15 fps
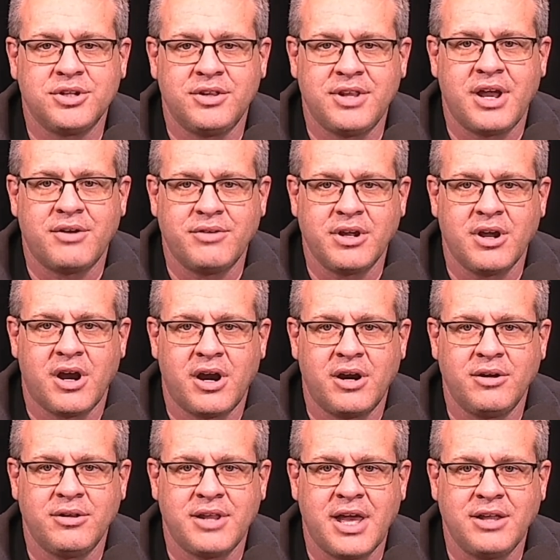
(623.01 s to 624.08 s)
in that
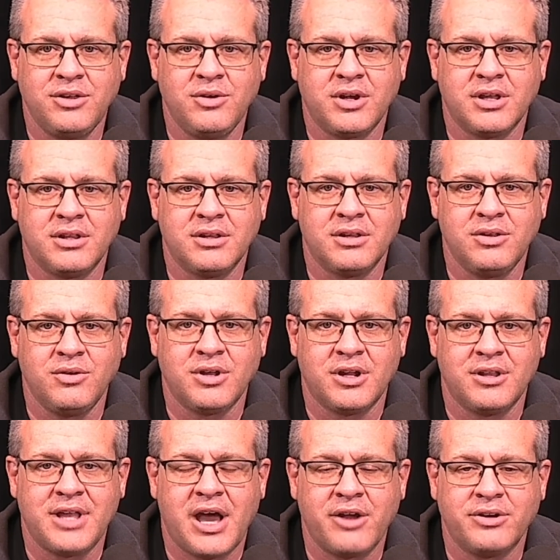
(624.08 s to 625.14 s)
regard that you can
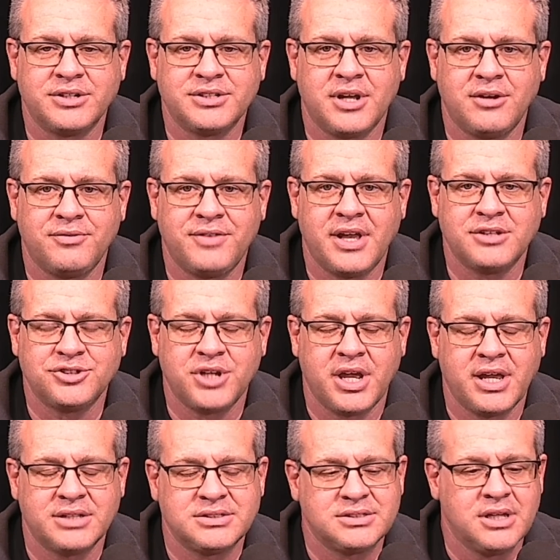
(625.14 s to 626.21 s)
allow yourself that
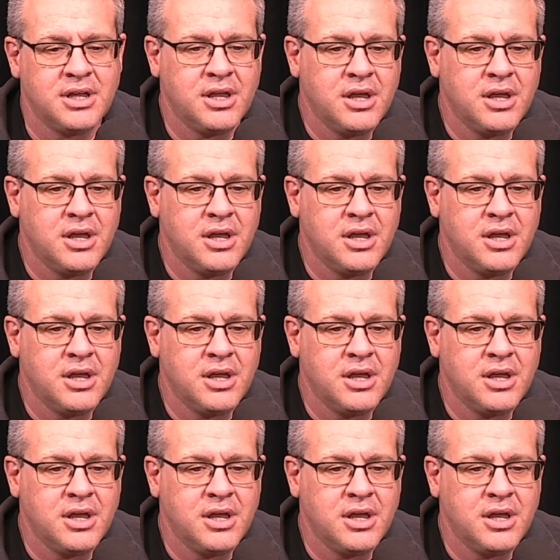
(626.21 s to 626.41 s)
chance.